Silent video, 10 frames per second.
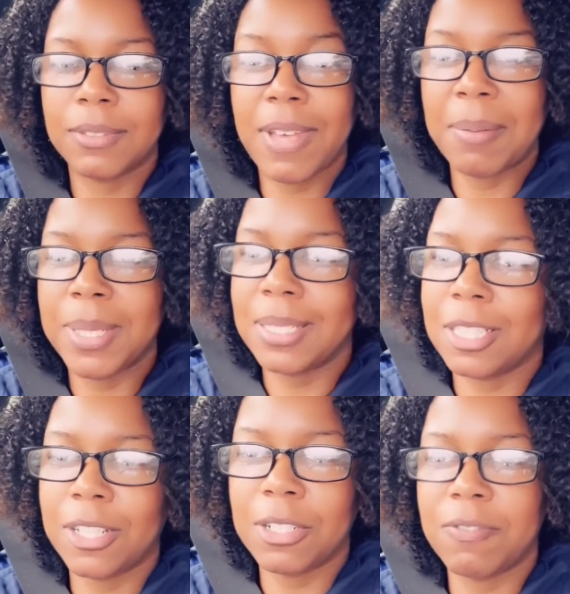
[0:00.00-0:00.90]
Family
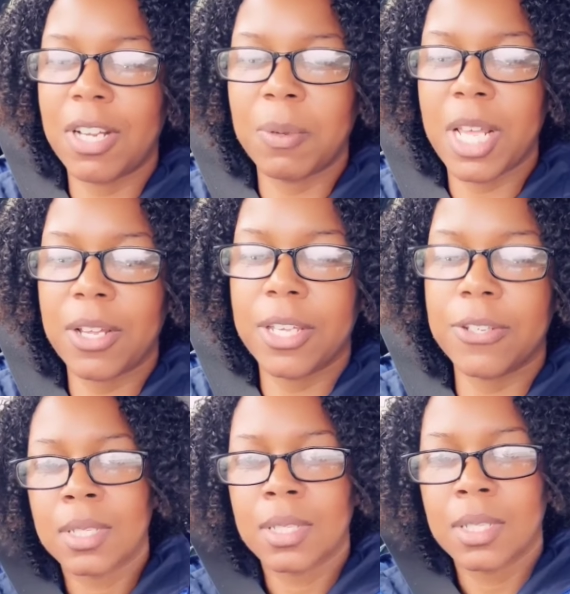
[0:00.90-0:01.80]
couldn't have done without
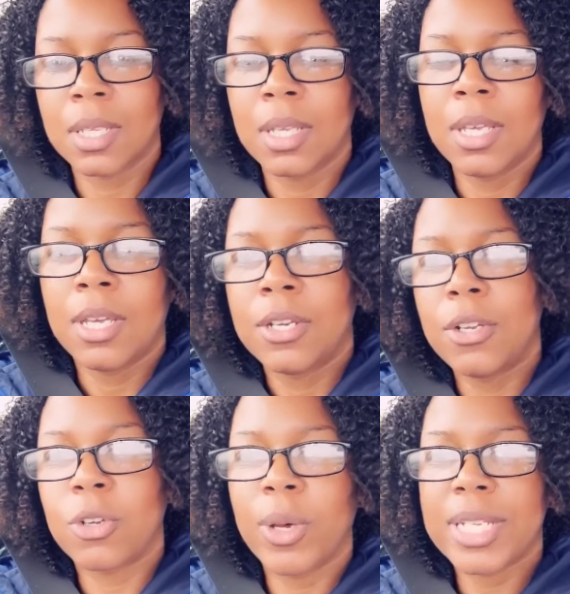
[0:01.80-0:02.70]
you.
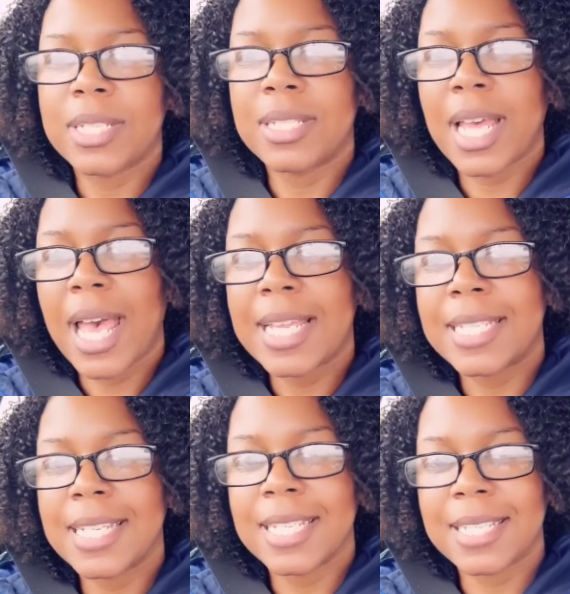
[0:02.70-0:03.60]
No questions
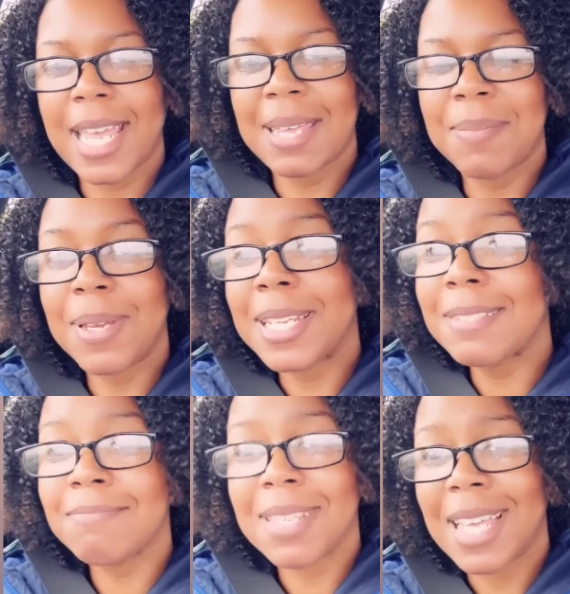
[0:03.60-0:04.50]
asked, they just came in
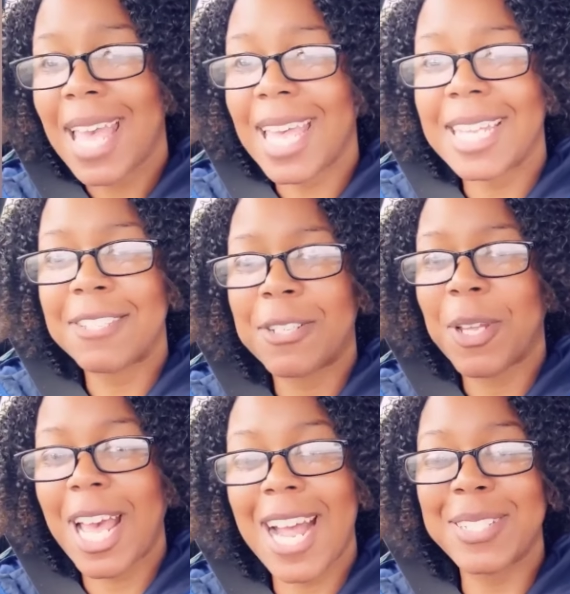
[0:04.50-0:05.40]

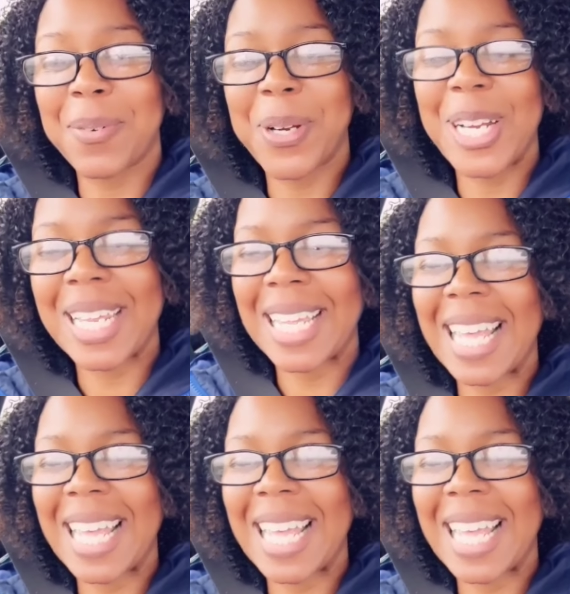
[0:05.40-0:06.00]
and got to work.